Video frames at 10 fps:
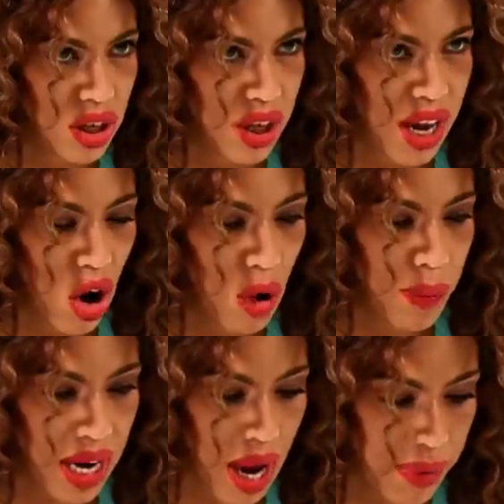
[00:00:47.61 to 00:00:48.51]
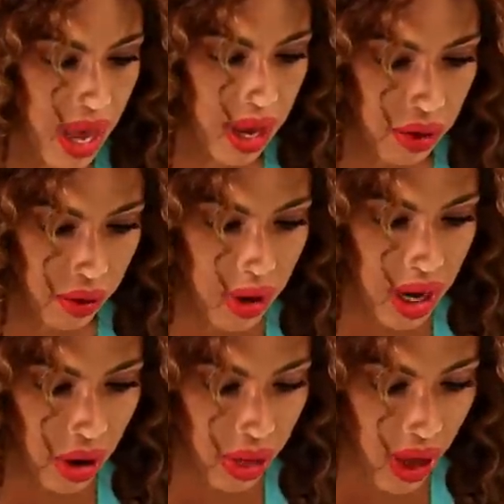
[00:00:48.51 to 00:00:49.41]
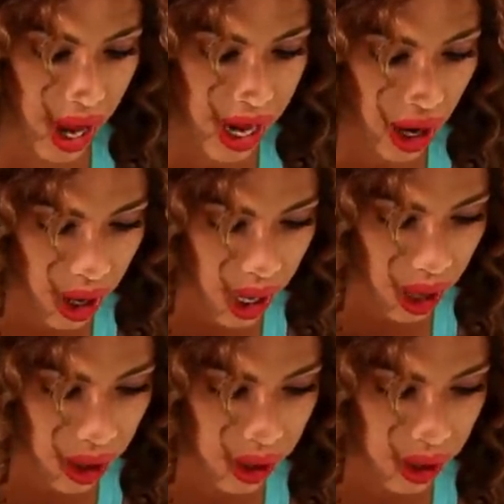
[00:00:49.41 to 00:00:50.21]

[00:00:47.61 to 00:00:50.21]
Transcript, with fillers: in there, opening up that inner thigh area.